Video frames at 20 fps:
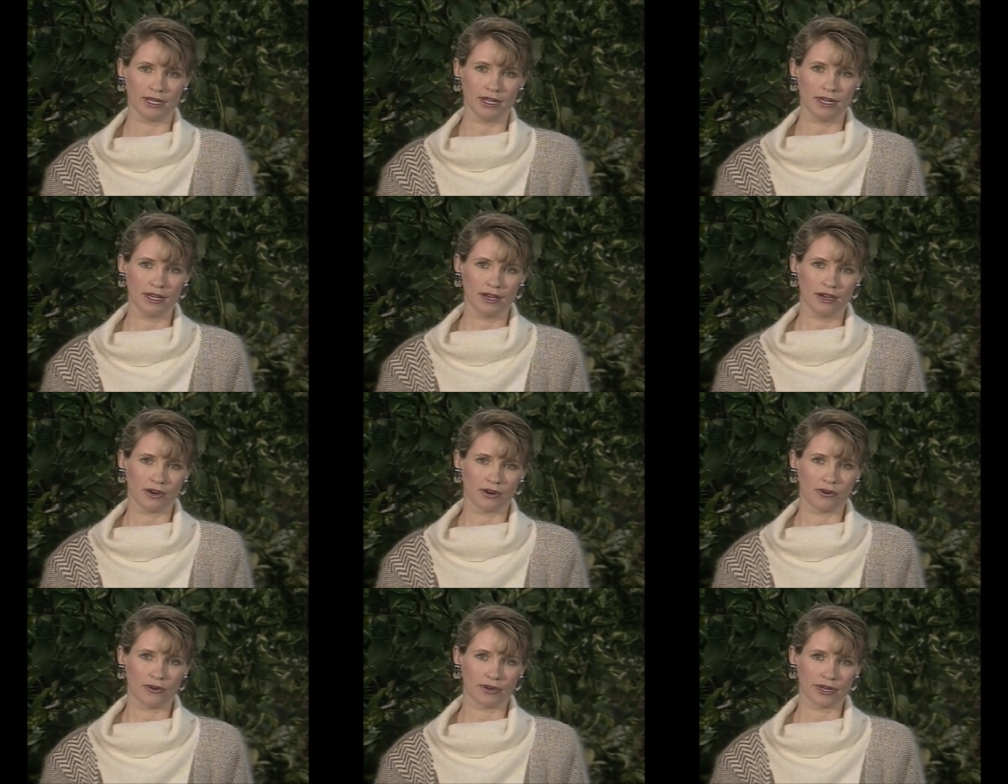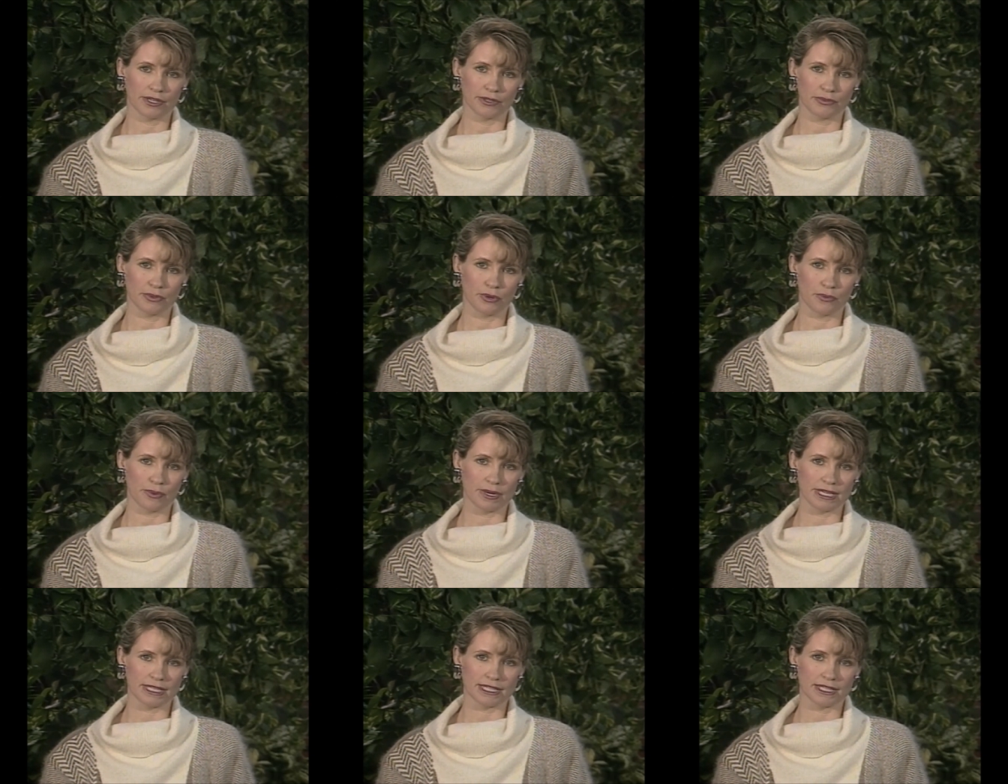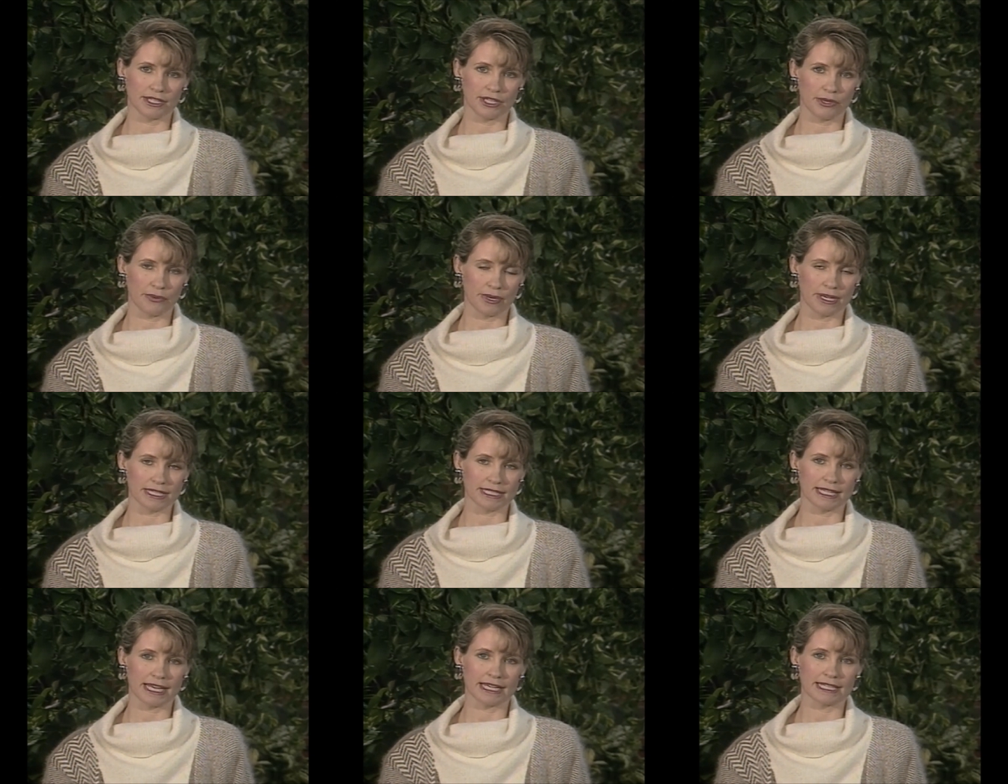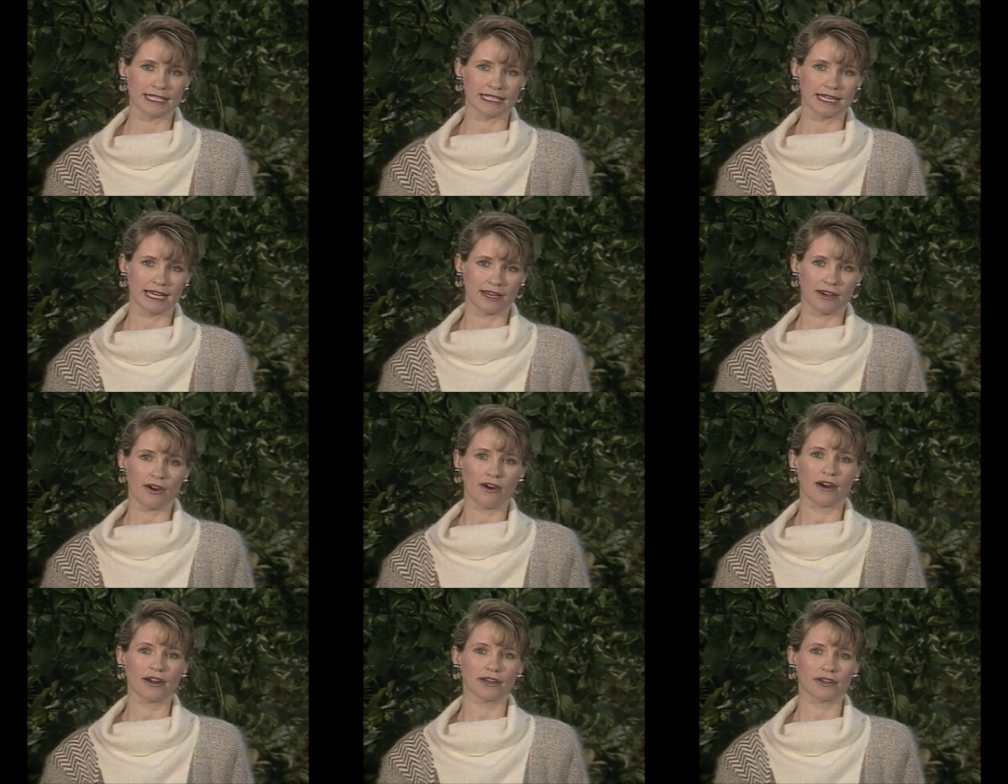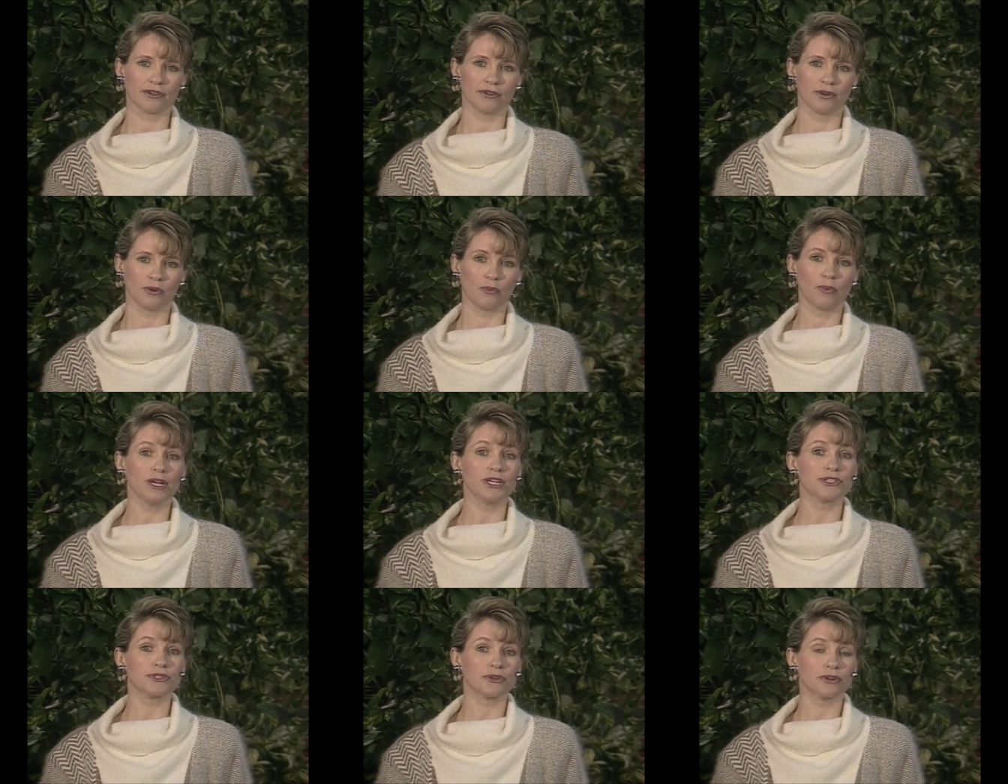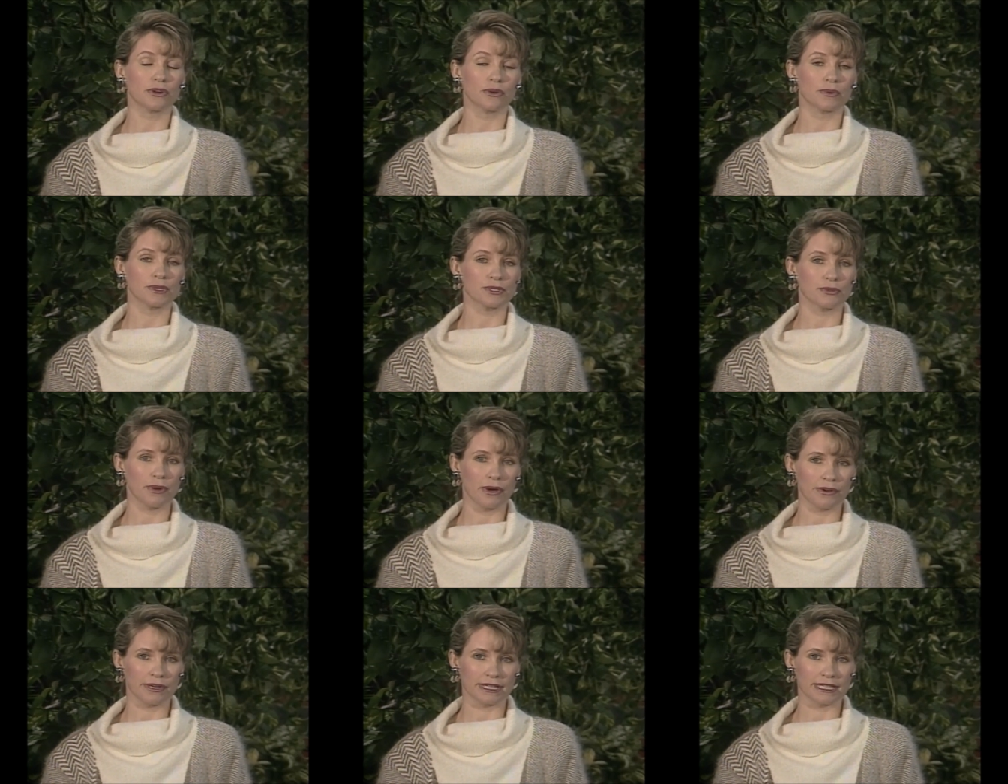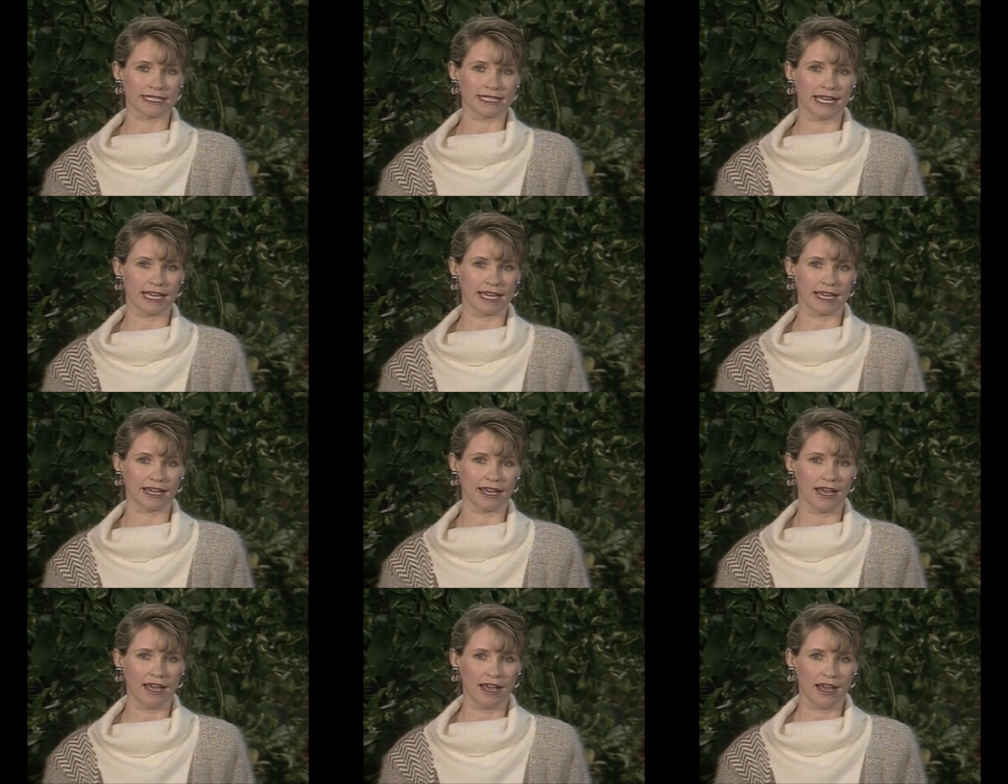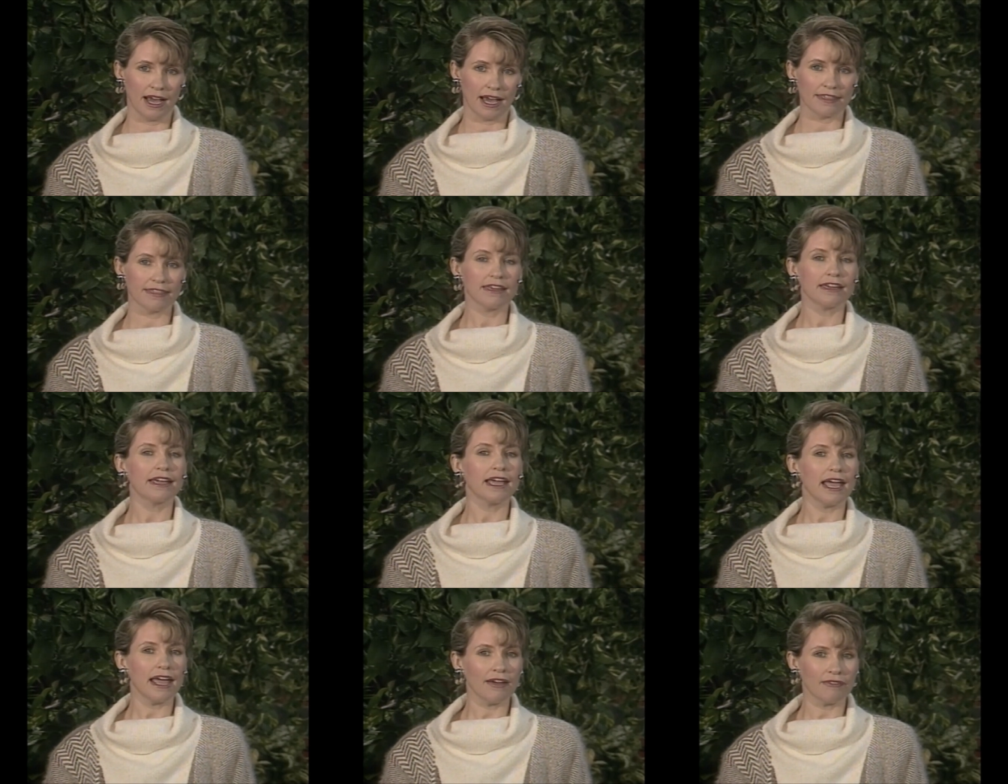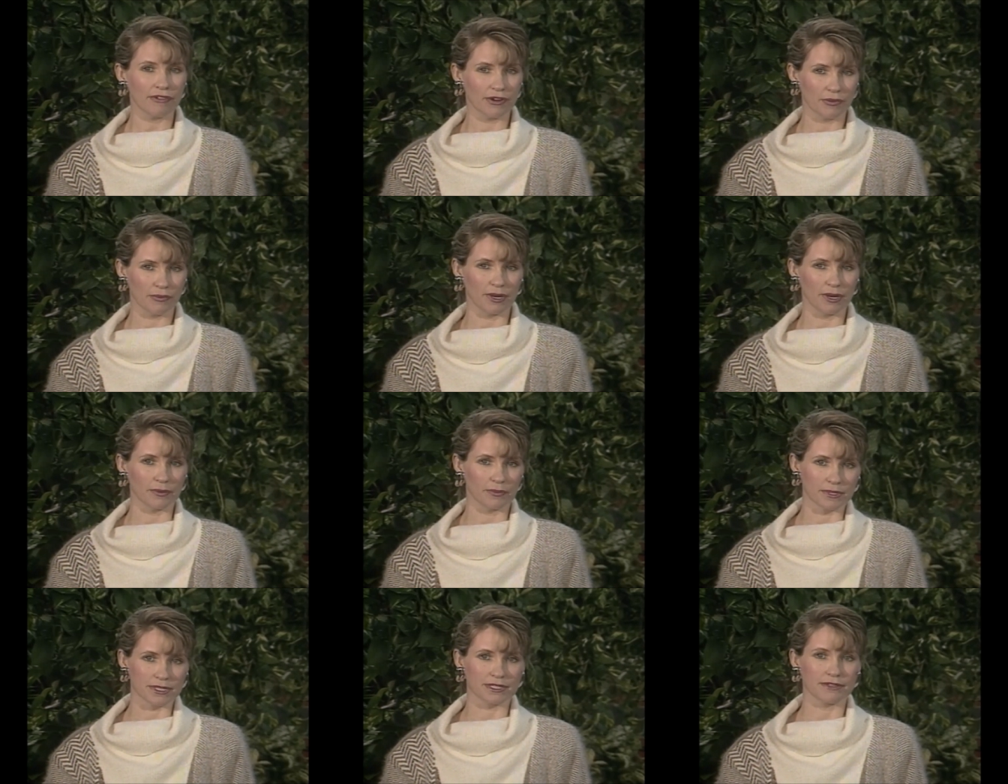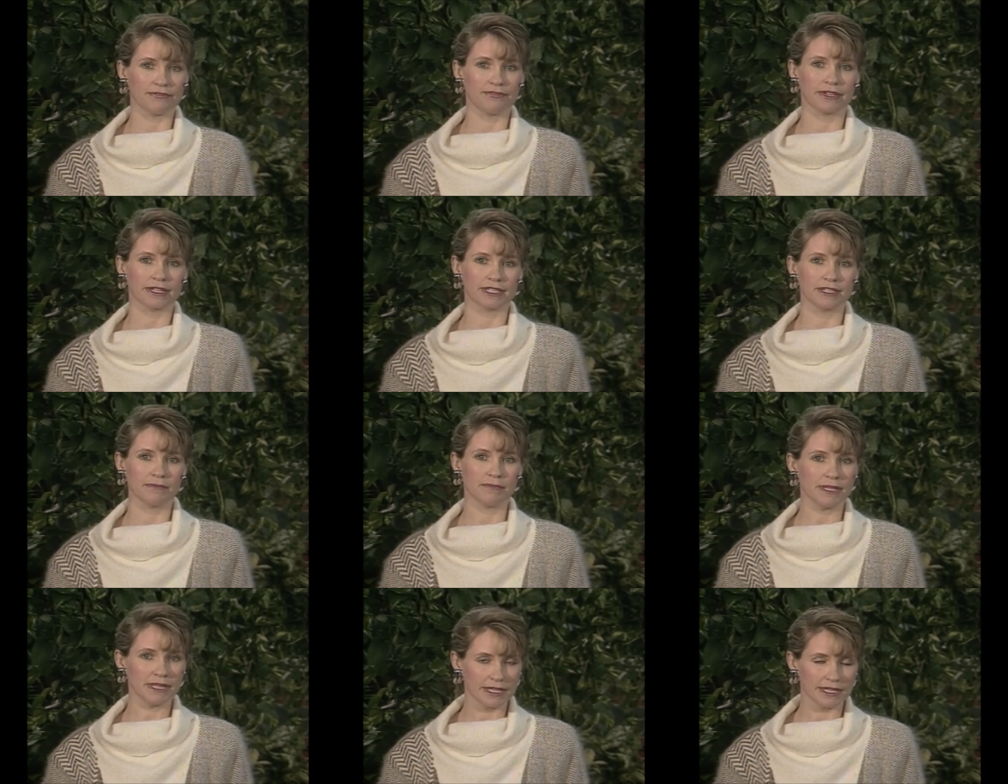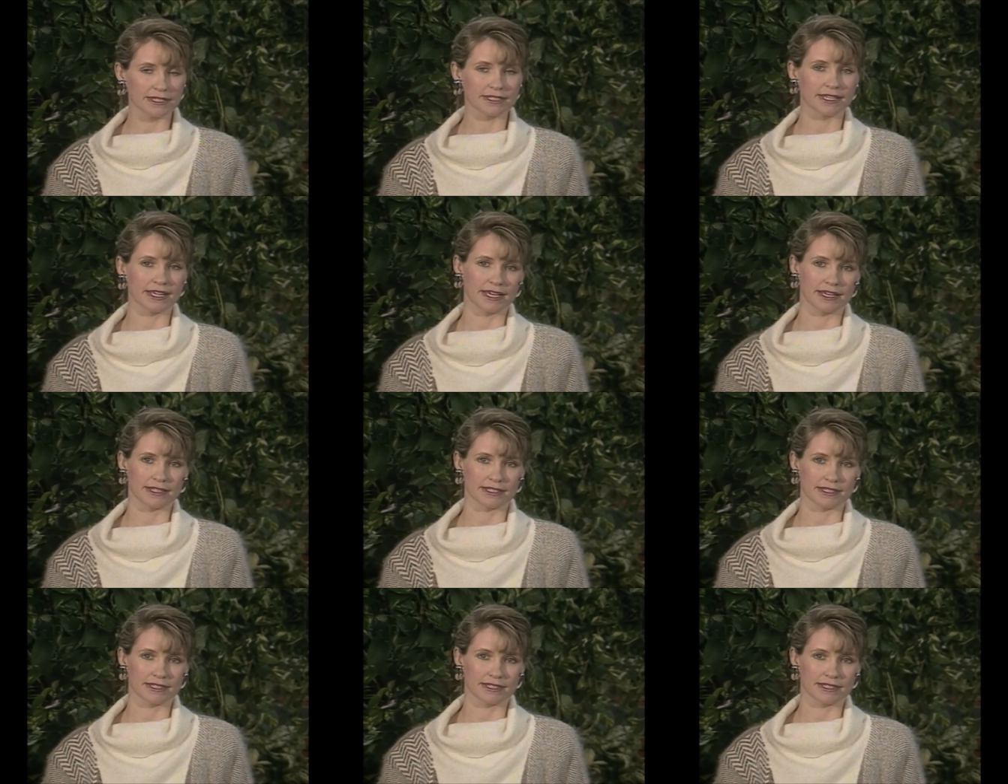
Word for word: According to a recent USA Today article, one juror was quoted as saying, I think everyone was the victim in this case.